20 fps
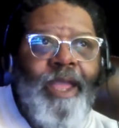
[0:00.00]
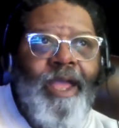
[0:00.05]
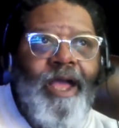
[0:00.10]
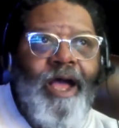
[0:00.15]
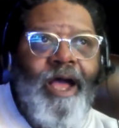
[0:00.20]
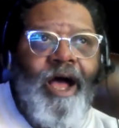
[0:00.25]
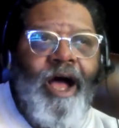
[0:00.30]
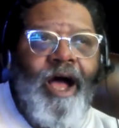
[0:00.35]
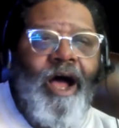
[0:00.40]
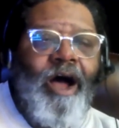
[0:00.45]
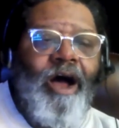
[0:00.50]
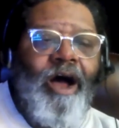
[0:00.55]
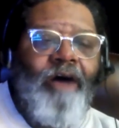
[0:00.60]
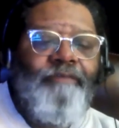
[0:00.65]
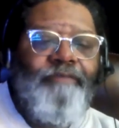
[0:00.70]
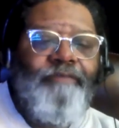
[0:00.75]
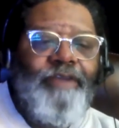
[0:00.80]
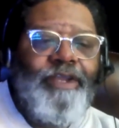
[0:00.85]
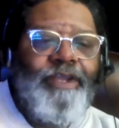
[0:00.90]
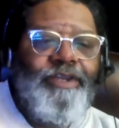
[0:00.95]
"How
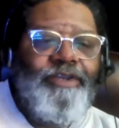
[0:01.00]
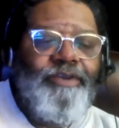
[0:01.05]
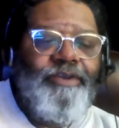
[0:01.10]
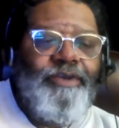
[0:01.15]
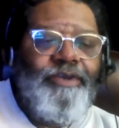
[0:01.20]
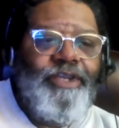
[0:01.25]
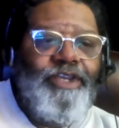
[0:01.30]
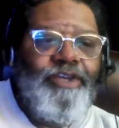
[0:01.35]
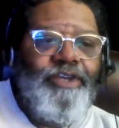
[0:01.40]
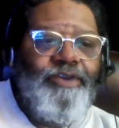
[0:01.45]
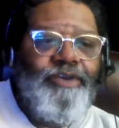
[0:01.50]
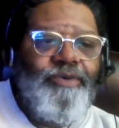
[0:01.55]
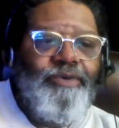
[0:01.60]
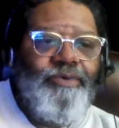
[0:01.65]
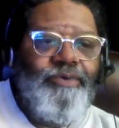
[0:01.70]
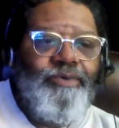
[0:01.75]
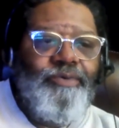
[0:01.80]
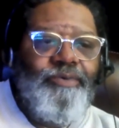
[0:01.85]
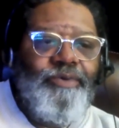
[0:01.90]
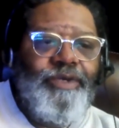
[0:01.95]
often do
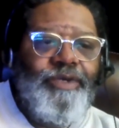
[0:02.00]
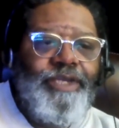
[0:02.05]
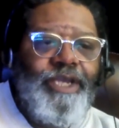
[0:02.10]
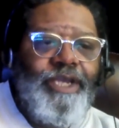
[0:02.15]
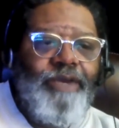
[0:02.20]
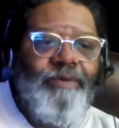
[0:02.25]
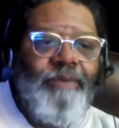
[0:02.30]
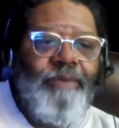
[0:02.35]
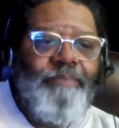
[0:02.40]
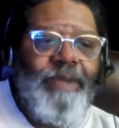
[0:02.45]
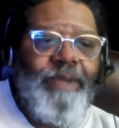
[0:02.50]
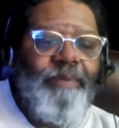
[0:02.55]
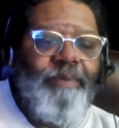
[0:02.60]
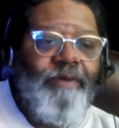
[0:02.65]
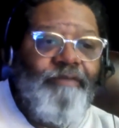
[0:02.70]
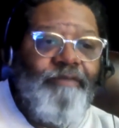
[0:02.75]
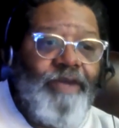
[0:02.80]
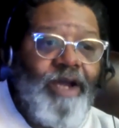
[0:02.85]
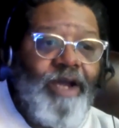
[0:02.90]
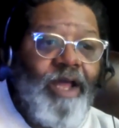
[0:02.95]
you deal with people
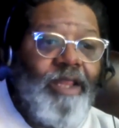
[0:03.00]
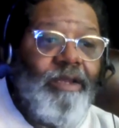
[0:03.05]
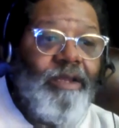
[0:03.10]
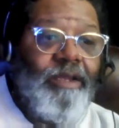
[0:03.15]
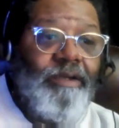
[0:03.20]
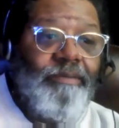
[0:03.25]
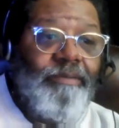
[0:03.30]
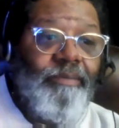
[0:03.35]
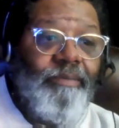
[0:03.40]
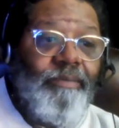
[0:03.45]
of color